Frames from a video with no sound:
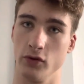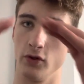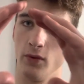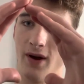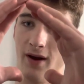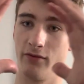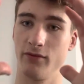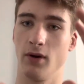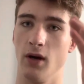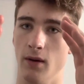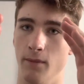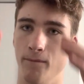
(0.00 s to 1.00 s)
You have
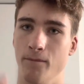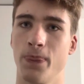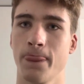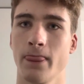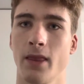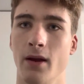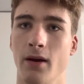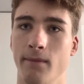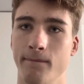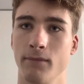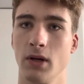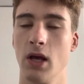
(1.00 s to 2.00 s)

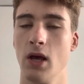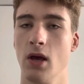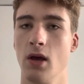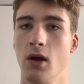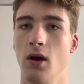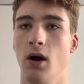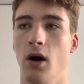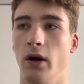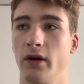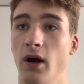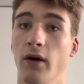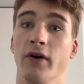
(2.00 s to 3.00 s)
a
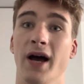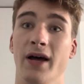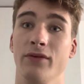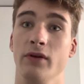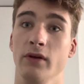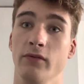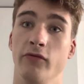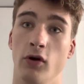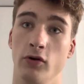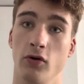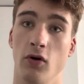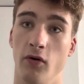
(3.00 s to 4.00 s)
cover at the
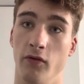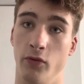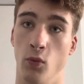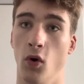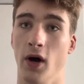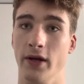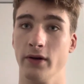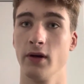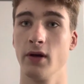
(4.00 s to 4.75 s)
front of the warhead